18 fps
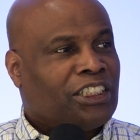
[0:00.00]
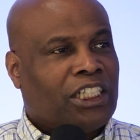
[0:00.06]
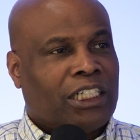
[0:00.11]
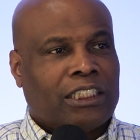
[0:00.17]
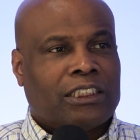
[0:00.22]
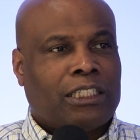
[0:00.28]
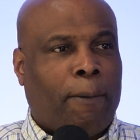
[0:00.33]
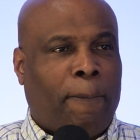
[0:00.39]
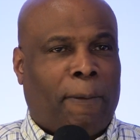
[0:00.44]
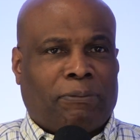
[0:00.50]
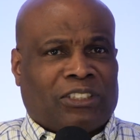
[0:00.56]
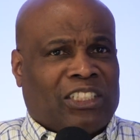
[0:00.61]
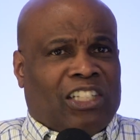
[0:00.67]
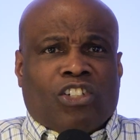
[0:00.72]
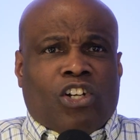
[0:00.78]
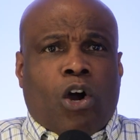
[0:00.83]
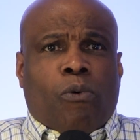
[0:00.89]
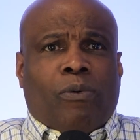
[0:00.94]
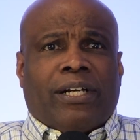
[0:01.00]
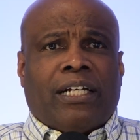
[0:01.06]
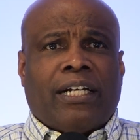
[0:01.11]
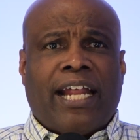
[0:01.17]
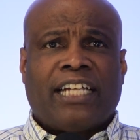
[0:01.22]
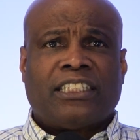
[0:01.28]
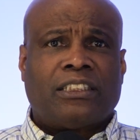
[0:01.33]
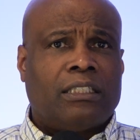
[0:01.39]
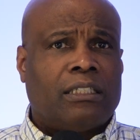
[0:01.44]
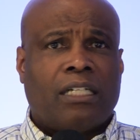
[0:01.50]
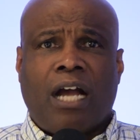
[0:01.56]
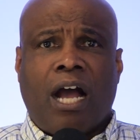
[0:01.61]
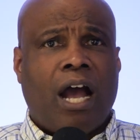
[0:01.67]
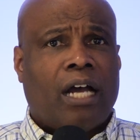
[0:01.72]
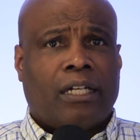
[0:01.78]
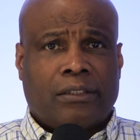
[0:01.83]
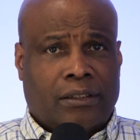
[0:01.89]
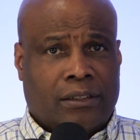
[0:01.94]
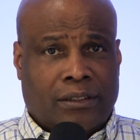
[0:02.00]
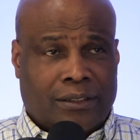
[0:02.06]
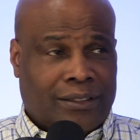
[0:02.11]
they should have jumped up and said, no, we're the National Guard.